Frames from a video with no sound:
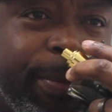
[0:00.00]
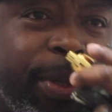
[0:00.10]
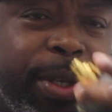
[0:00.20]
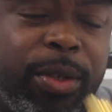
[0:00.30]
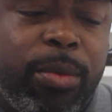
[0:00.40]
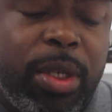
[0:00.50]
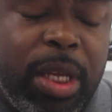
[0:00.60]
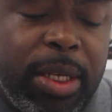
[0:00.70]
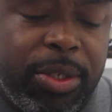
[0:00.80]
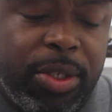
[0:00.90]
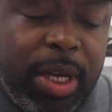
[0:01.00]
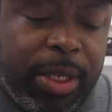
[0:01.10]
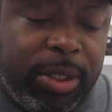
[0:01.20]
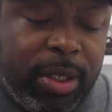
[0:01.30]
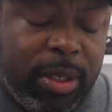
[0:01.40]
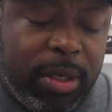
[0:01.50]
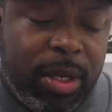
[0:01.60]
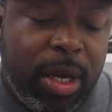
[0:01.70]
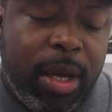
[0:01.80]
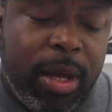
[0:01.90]
This one is just,
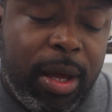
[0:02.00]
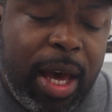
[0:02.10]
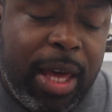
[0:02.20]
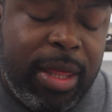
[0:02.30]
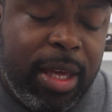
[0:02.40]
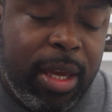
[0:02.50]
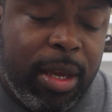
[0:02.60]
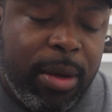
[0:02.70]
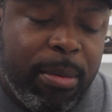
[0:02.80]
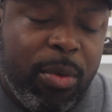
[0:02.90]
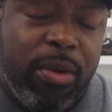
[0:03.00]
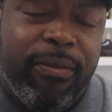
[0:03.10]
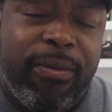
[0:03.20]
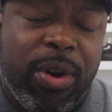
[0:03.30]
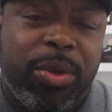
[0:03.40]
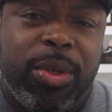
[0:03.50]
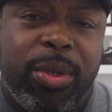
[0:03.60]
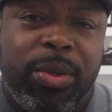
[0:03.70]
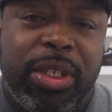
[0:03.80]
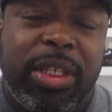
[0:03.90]
I think, more versatile.